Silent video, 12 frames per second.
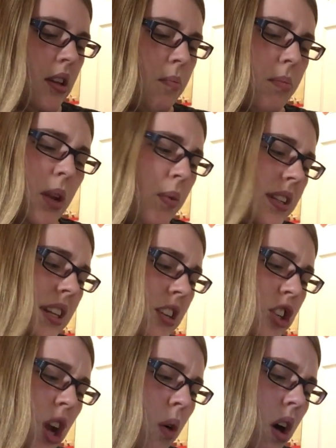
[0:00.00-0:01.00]
But he wasn't a
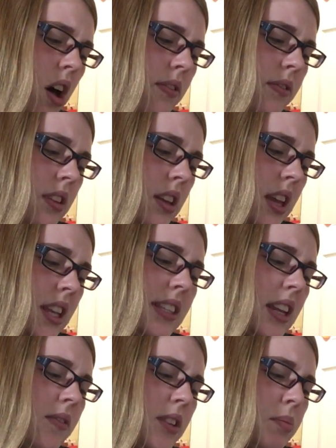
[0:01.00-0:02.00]
show-off. He
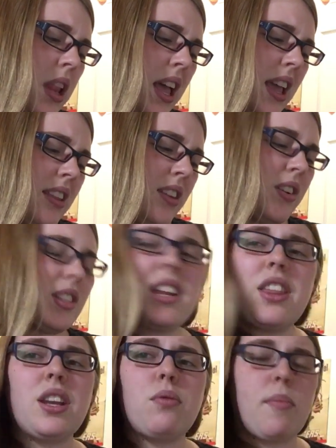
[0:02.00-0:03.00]
said of his playing, "There is
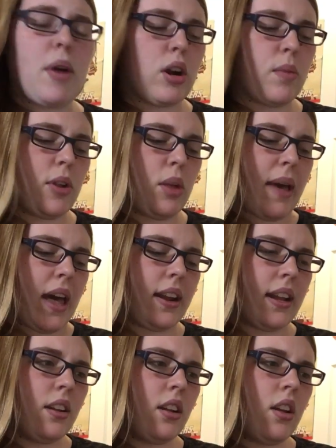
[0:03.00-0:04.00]
nothing remarkable about it.